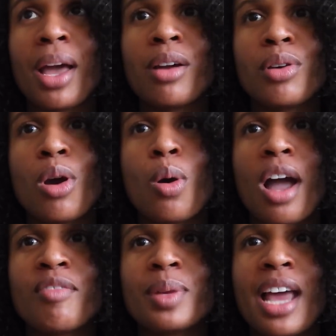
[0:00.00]
I don't know,
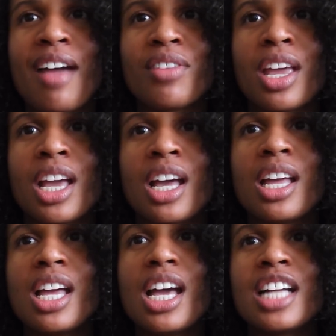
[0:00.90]
I've been having
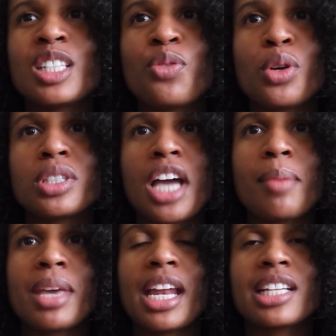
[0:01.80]
a difficult
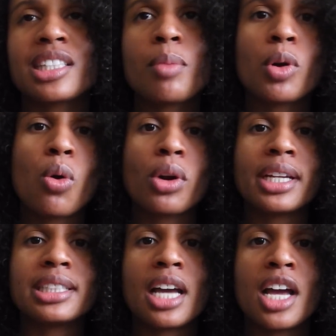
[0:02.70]
time getting some
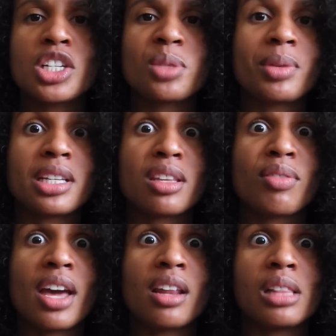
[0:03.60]
recording done just because I've
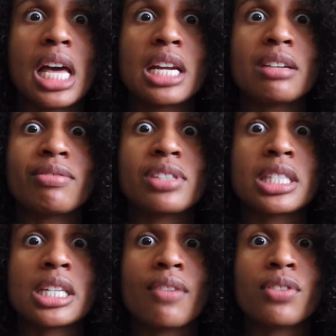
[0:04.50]
had a lot of
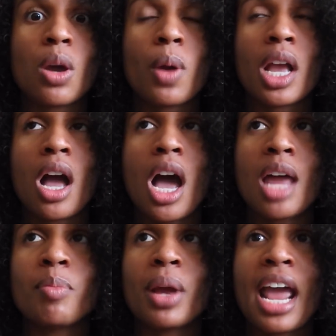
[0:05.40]
stuff going
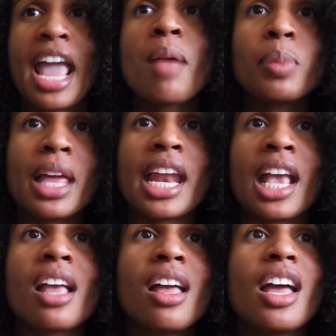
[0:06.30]
on, but I am
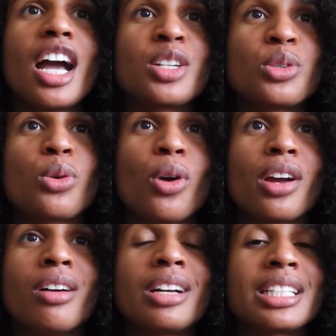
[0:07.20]
planning a
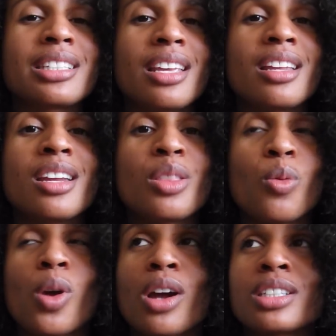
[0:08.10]
tutorial. It's in the
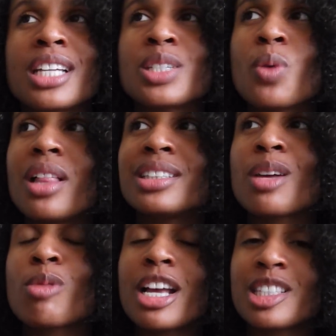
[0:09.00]
works, as well as
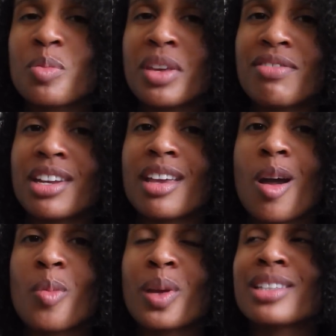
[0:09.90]
a recipe
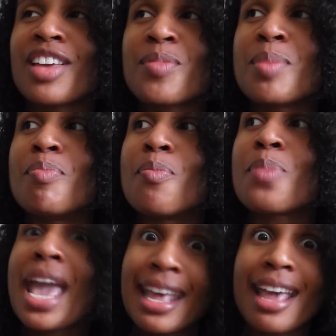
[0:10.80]
video, because I've been
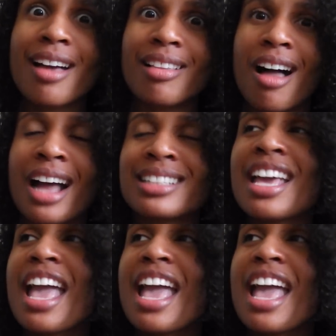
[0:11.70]
baking a lot.